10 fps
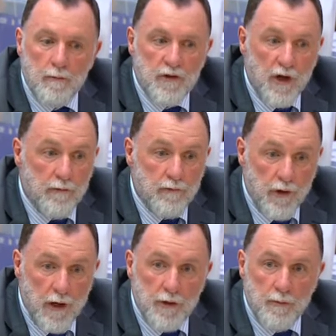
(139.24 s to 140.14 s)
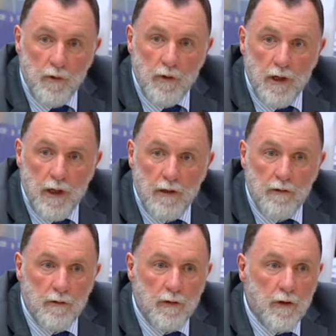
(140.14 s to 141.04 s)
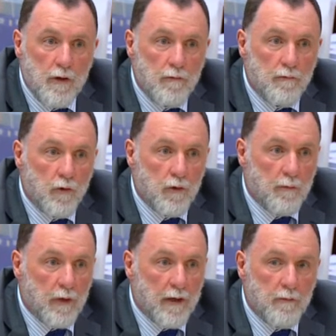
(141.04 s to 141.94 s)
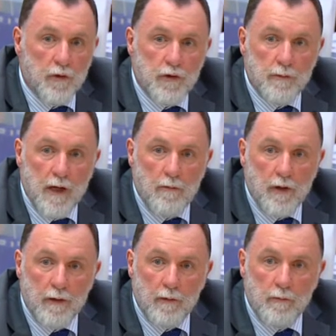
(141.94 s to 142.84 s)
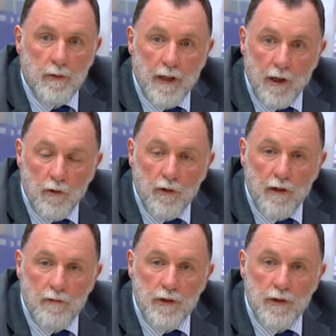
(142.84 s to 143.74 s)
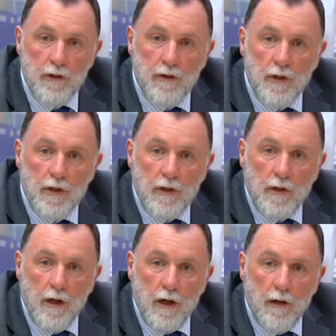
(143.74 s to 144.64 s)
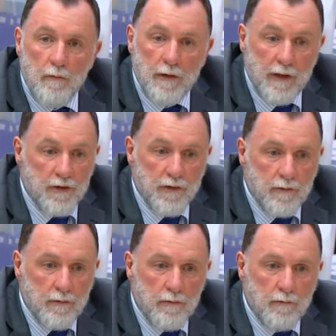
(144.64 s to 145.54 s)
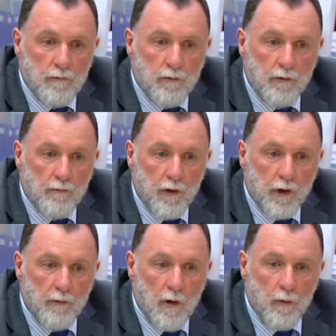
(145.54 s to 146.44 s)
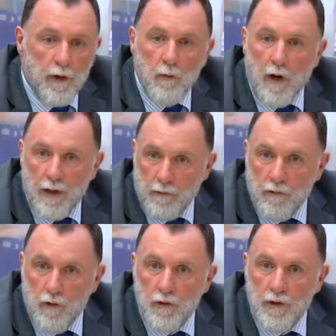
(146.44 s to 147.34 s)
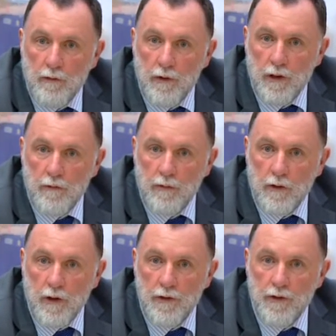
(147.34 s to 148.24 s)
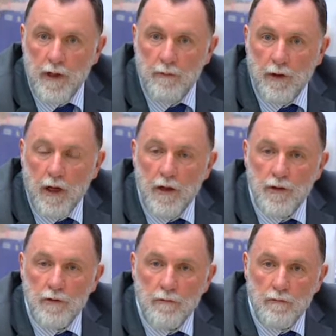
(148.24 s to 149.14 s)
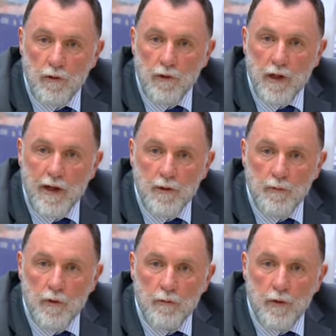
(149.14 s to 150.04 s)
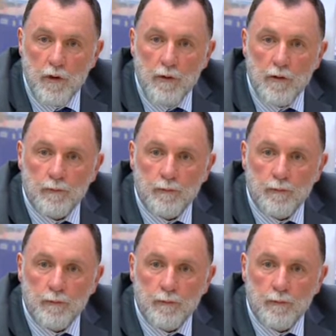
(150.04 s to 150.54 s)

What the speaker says: safe transport and for the platypus to be able to be held overseas, and that's really what we're waiting for, so we can progress the application for the export permit.